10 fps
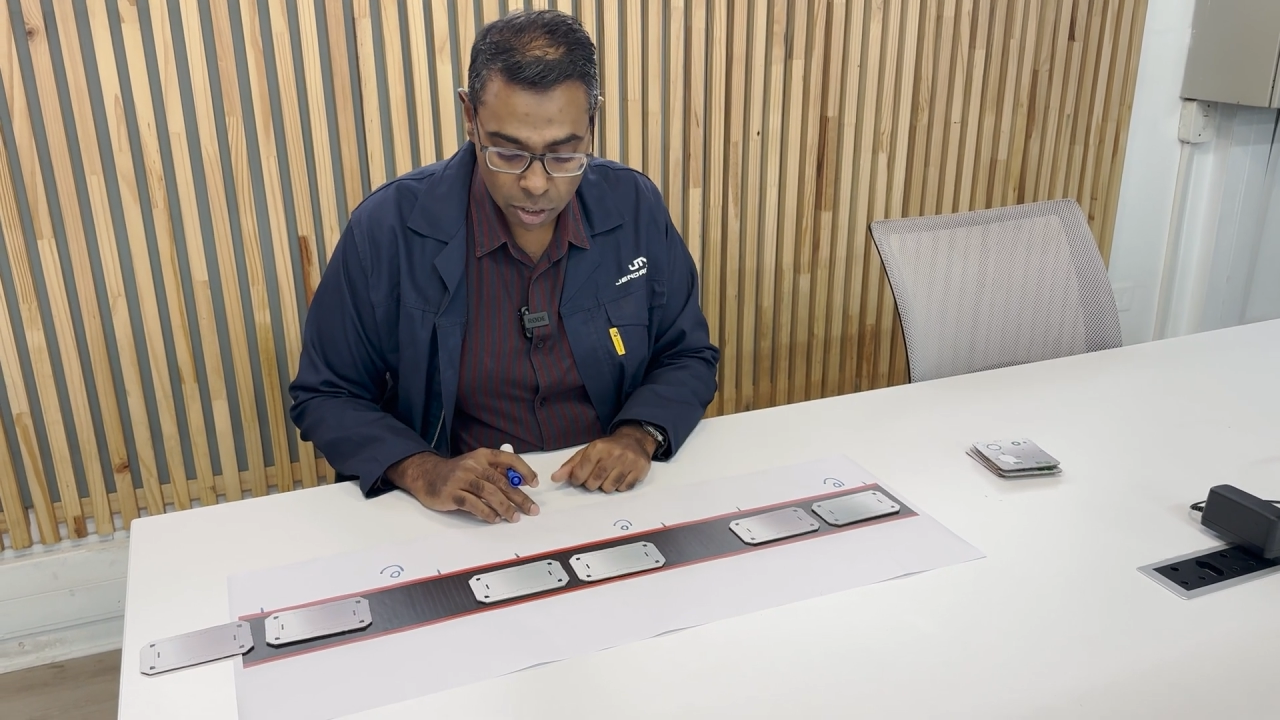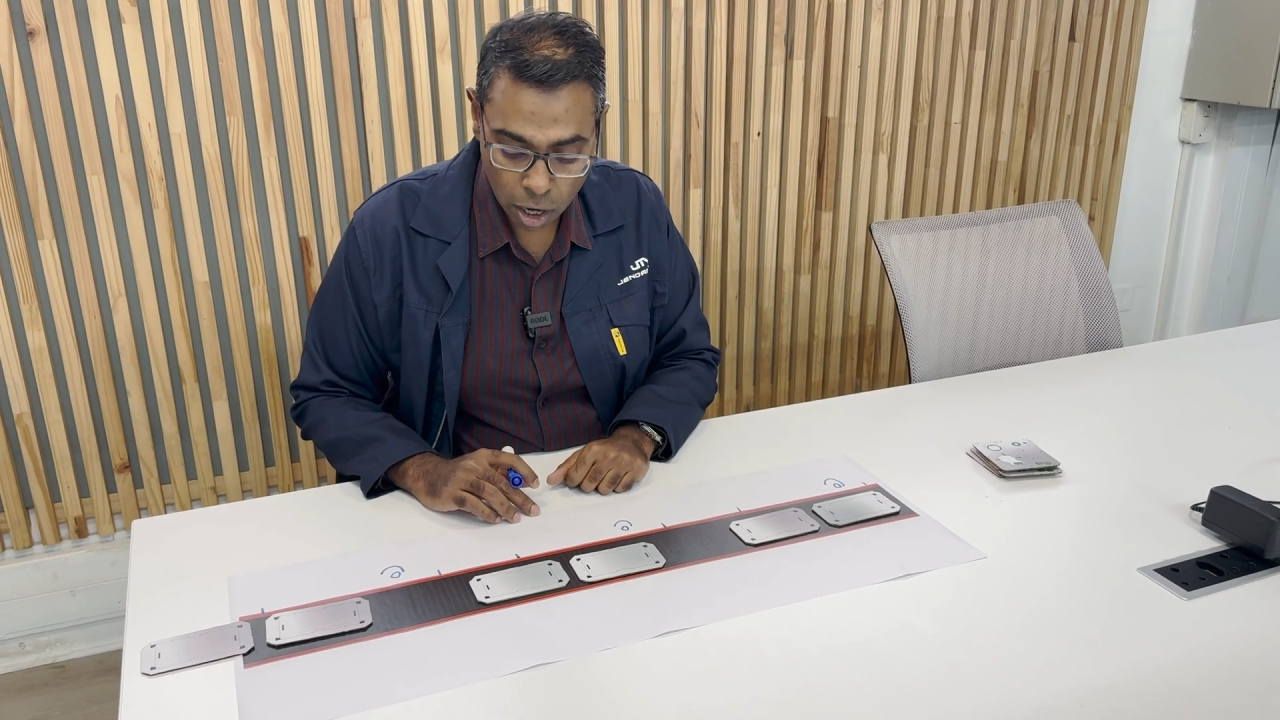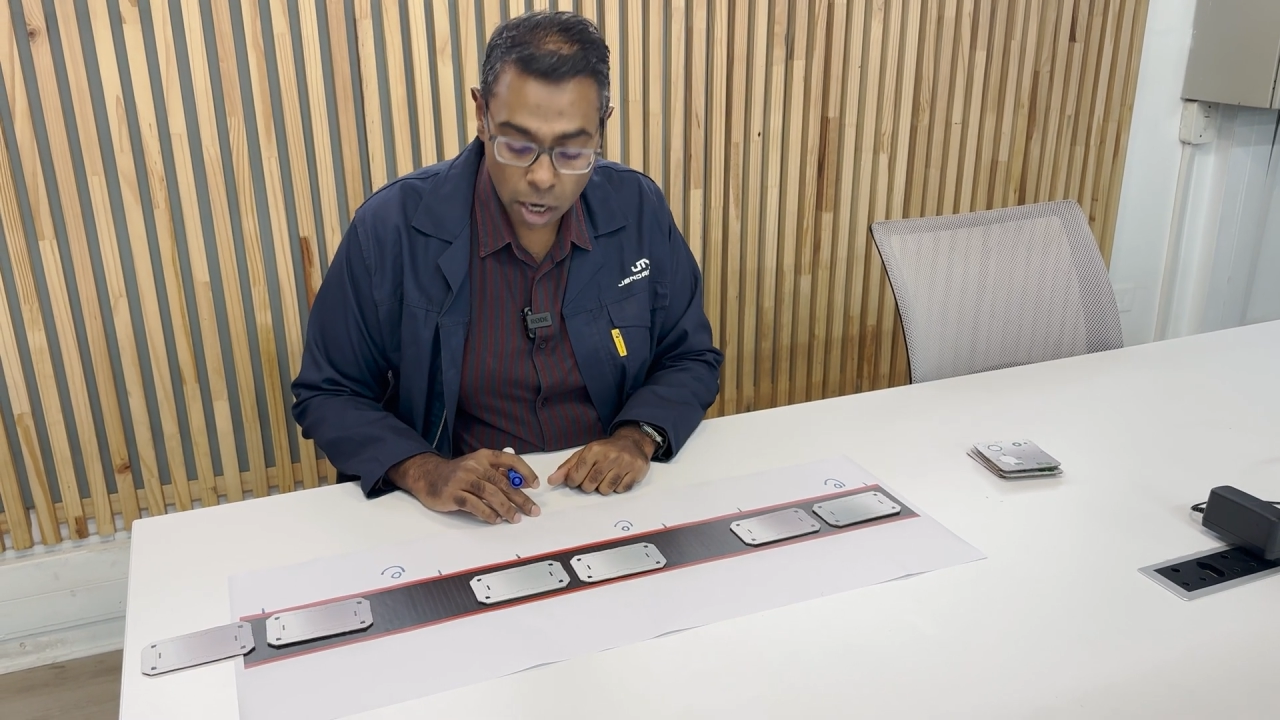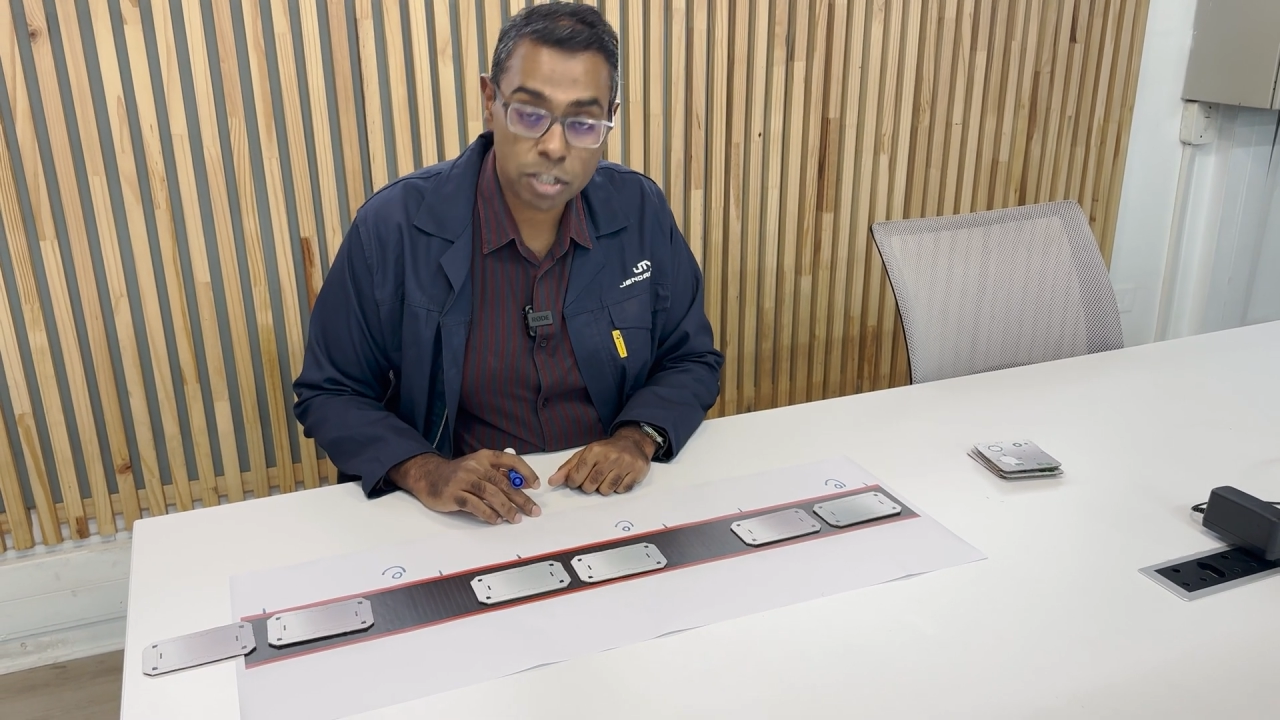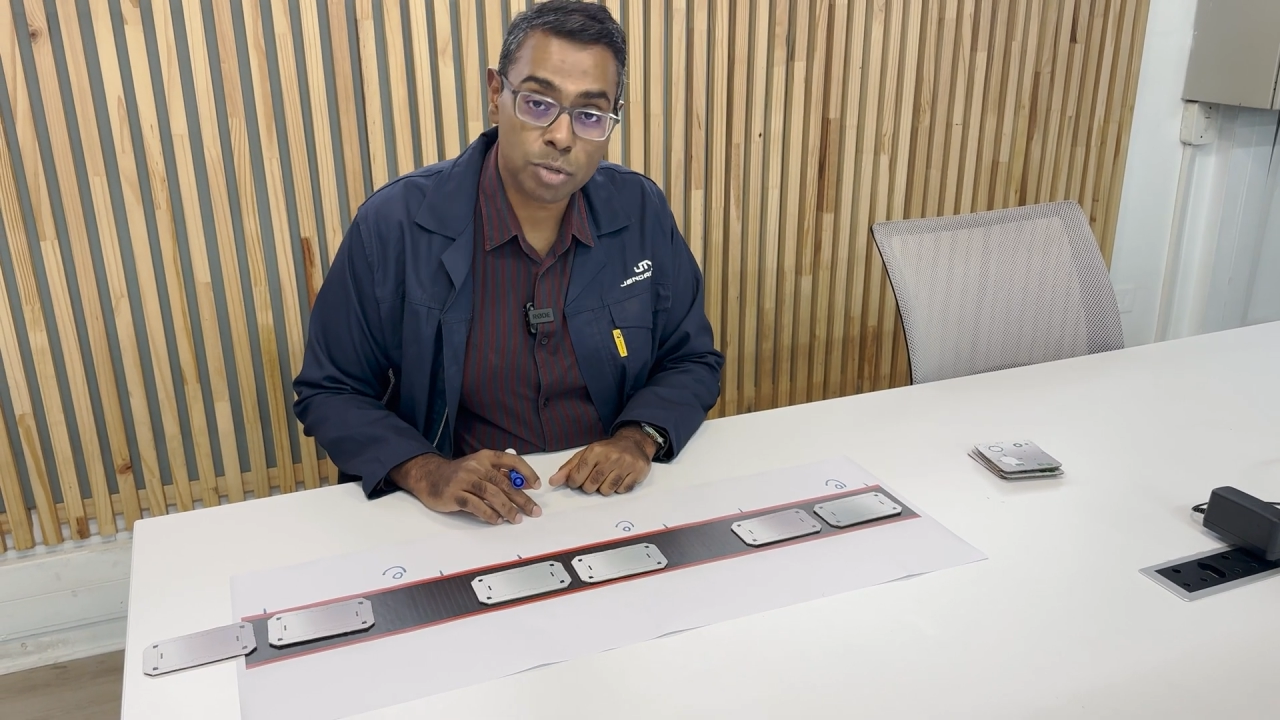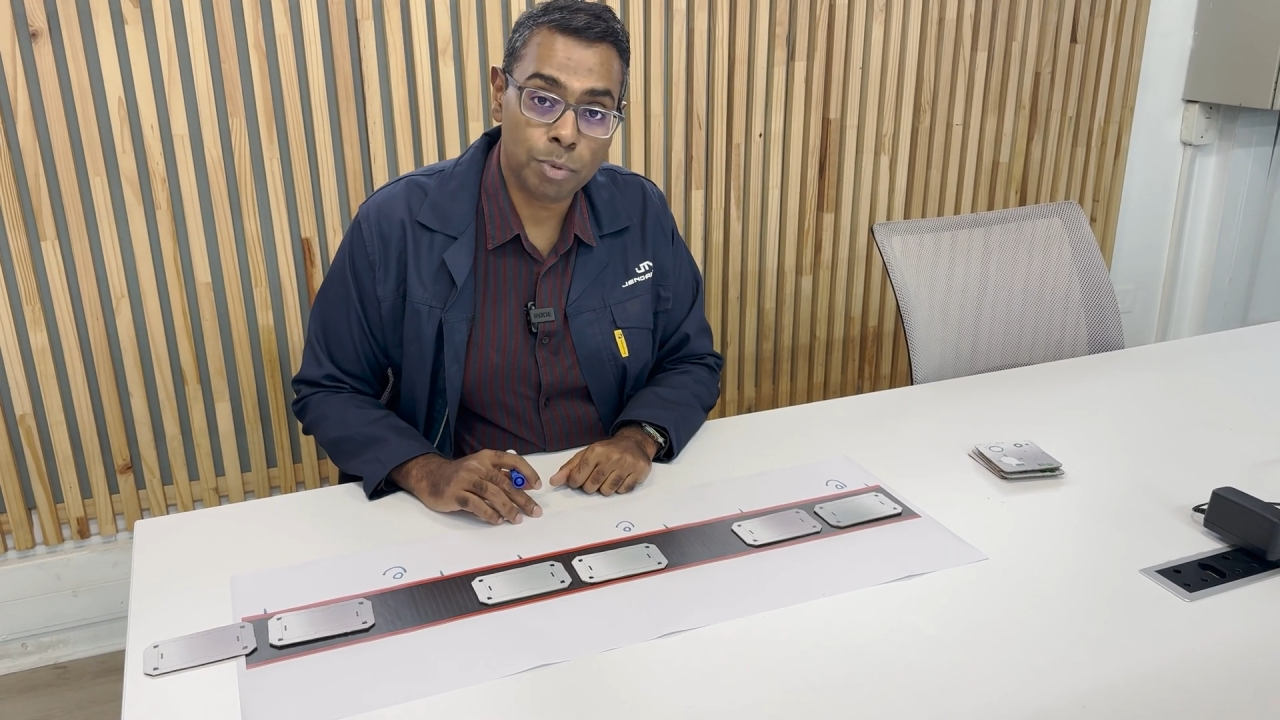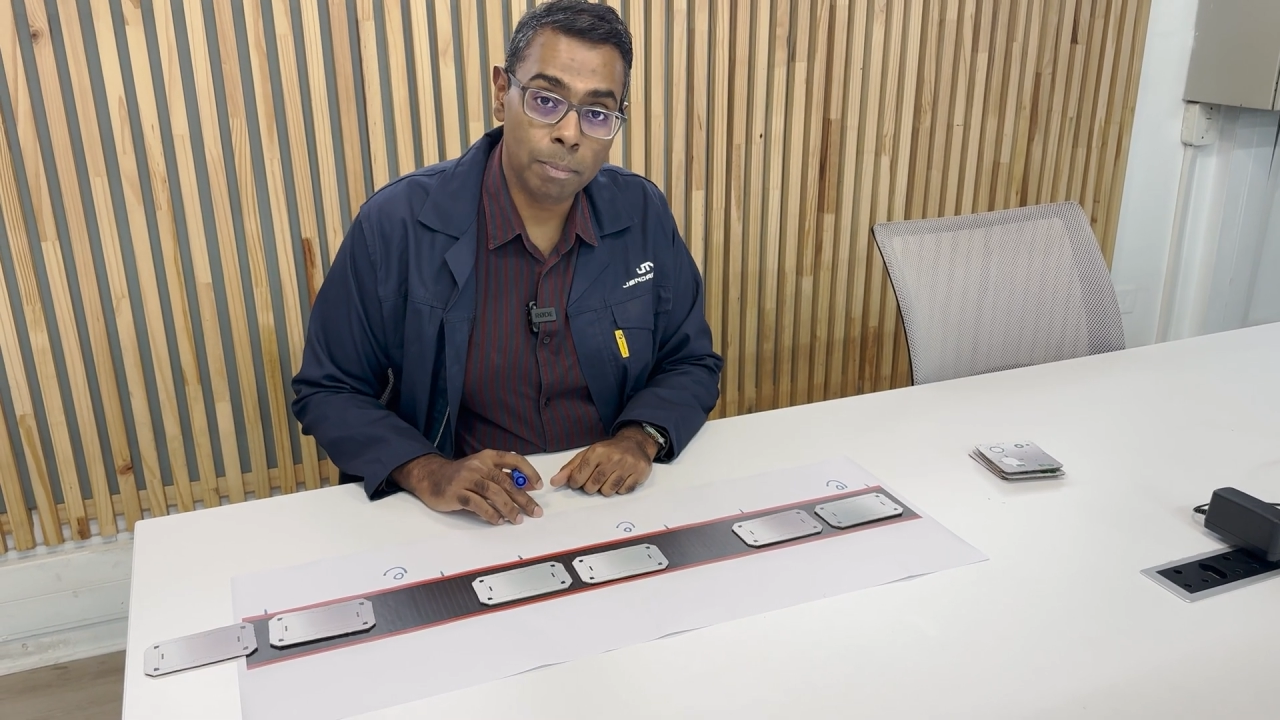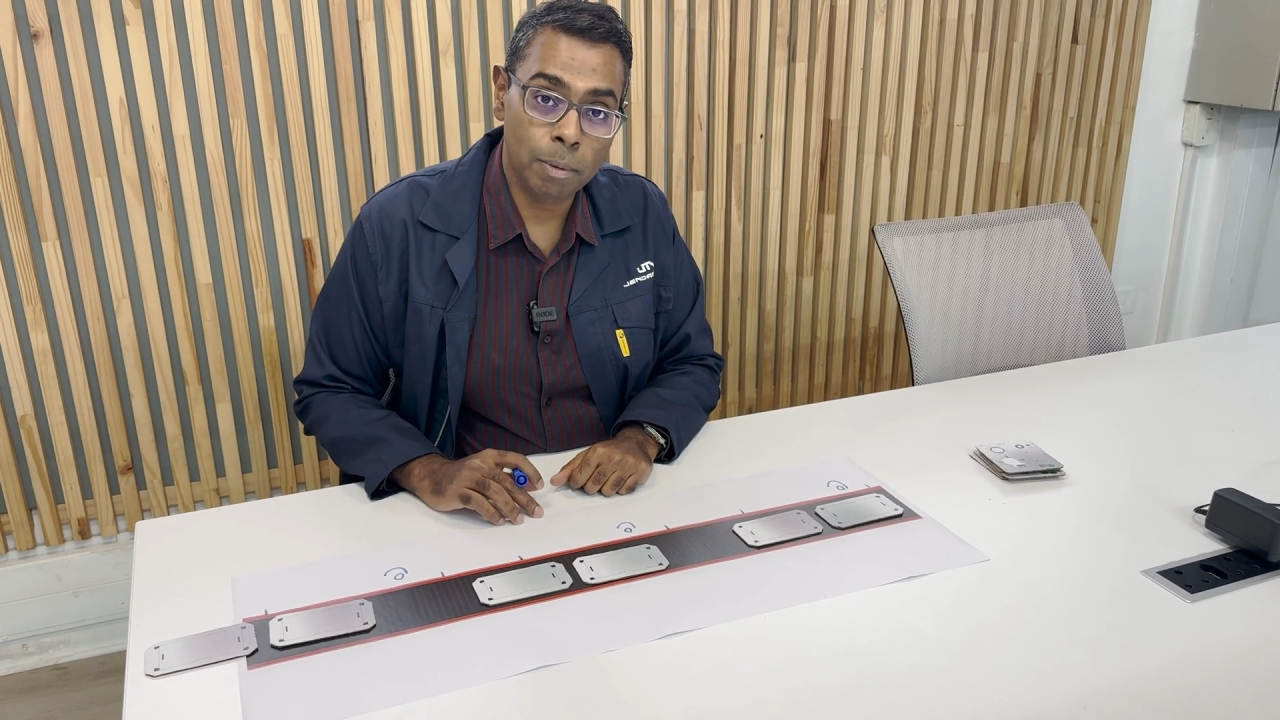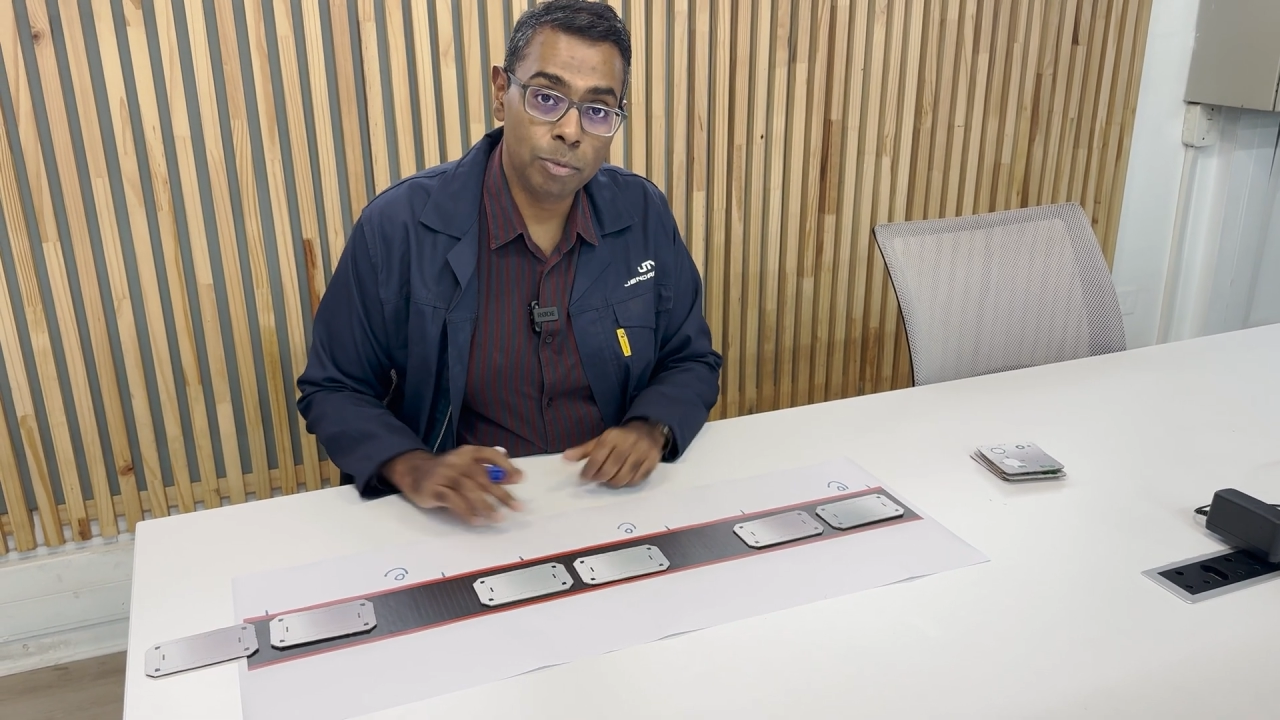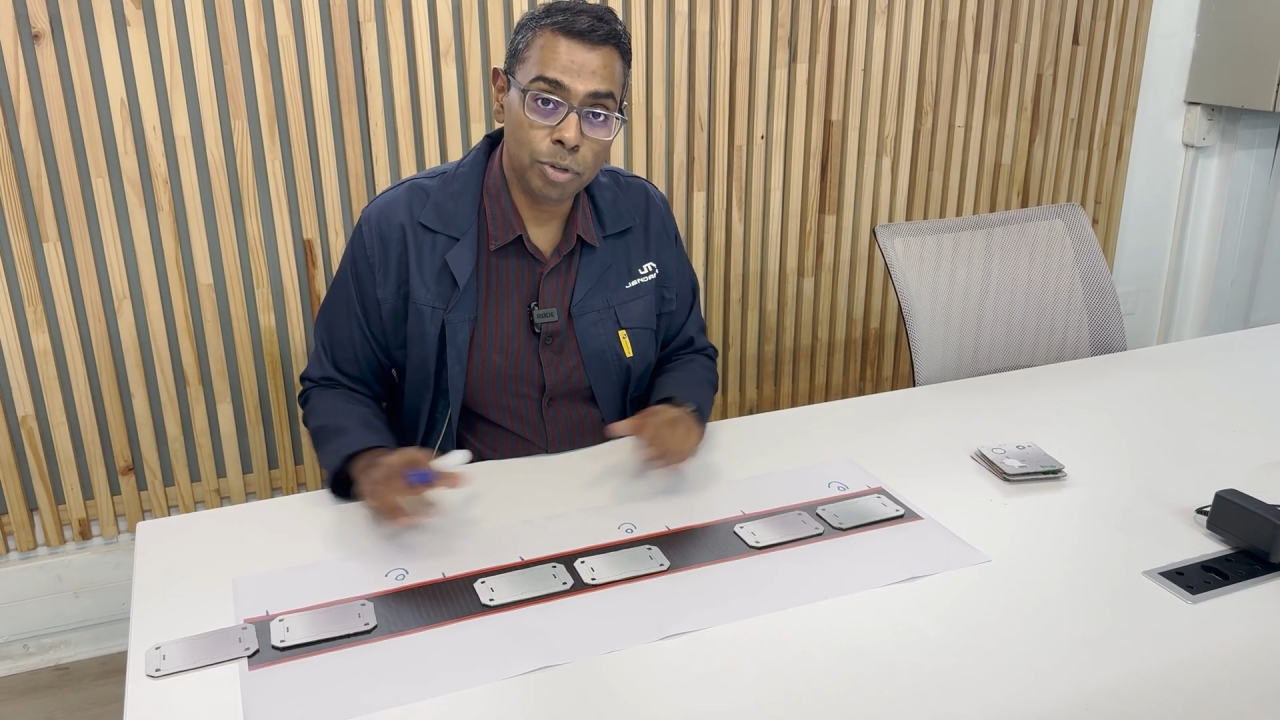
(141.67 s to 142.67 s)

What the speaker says: cost problem.